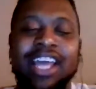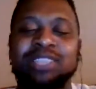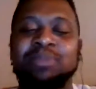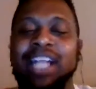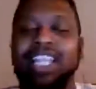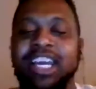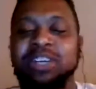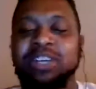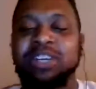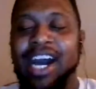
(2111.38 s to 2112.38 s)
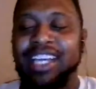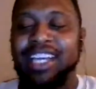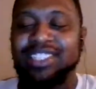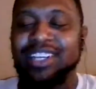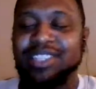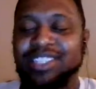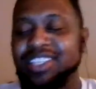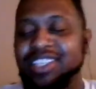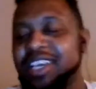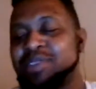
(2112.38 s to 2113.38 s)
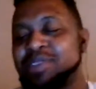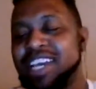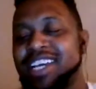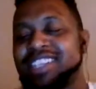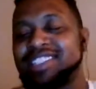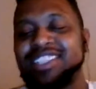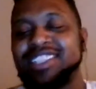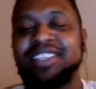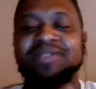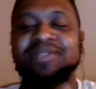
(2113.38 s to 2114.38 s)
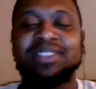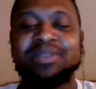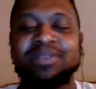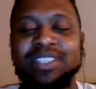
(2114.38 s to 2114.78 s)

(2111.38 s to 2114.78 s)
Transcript: That's my Laker bias, though. He should have kept his ass in Cleveland.